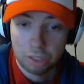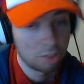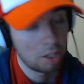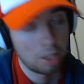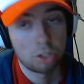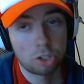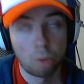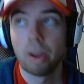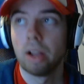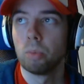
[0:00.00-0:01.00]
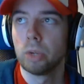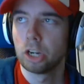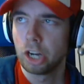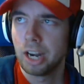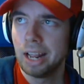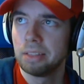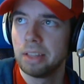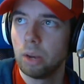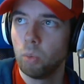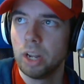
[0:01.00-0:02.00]
he did so well, we are gonna end
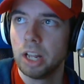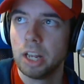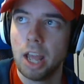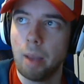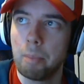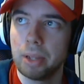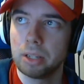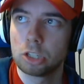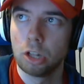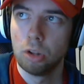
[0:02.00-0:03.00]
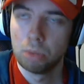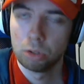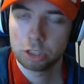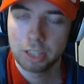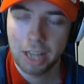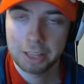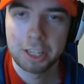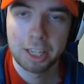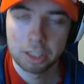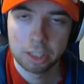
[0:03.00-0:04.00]
that with an epic slow motion at
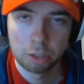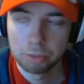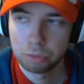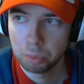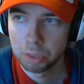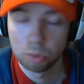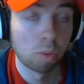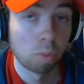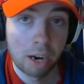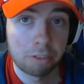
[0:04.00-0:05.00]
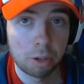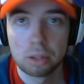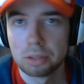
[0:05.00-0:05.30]
the end here before we do the raffle.